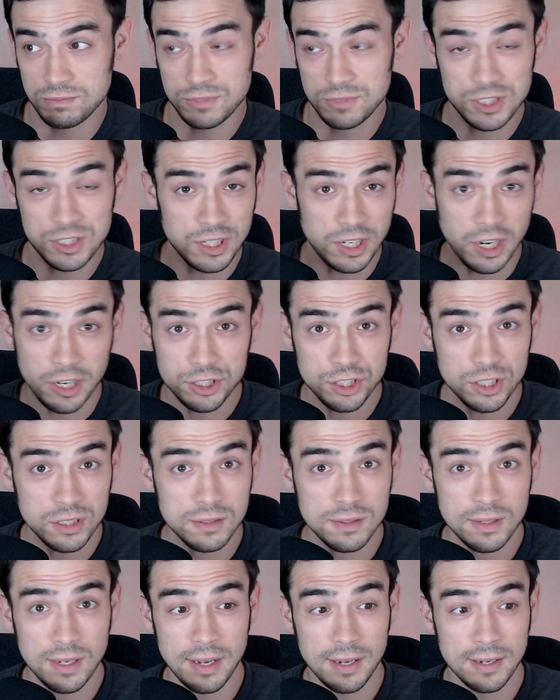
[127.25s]

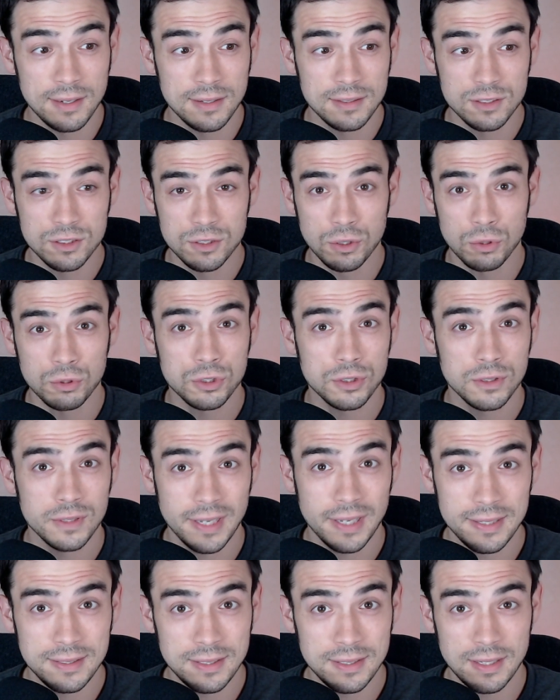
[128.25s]
seduction and
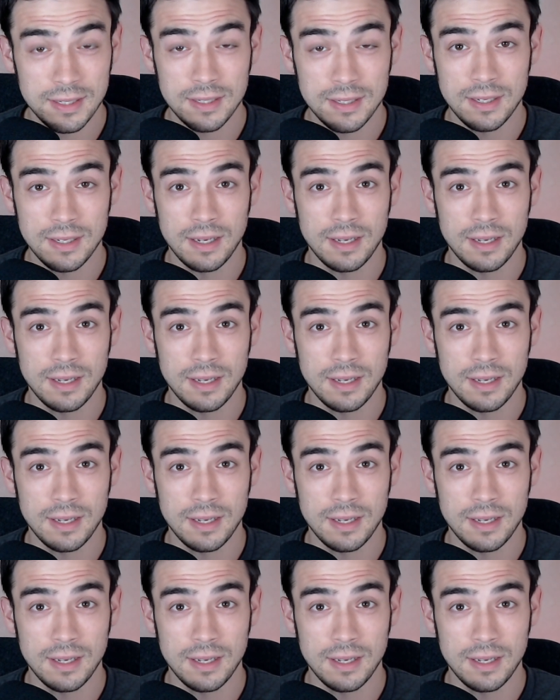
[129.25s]
socializing